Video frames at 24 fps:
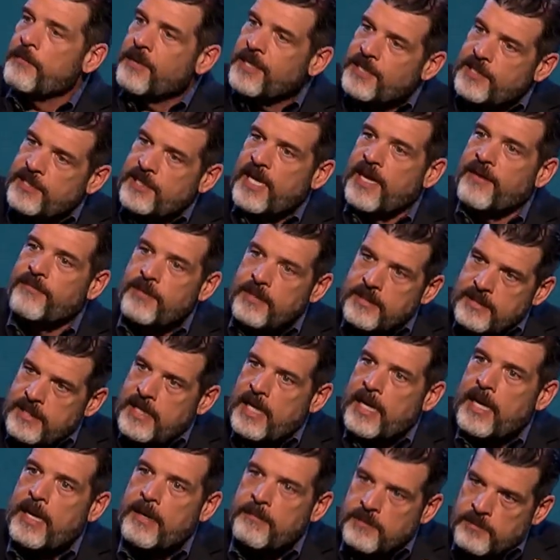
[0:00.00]
going to be 7
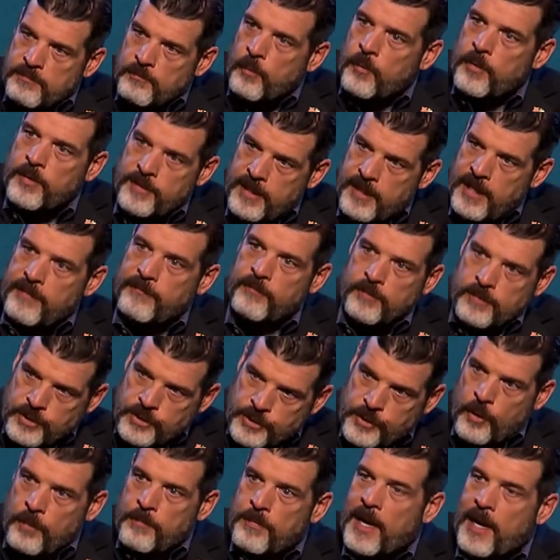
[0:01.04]
times more devils
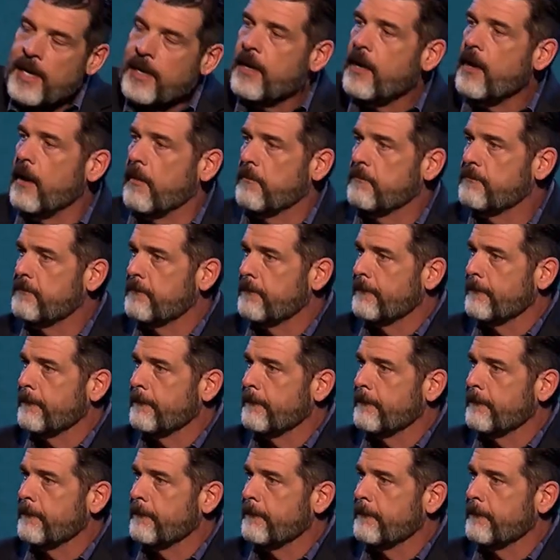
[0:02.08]
show back up.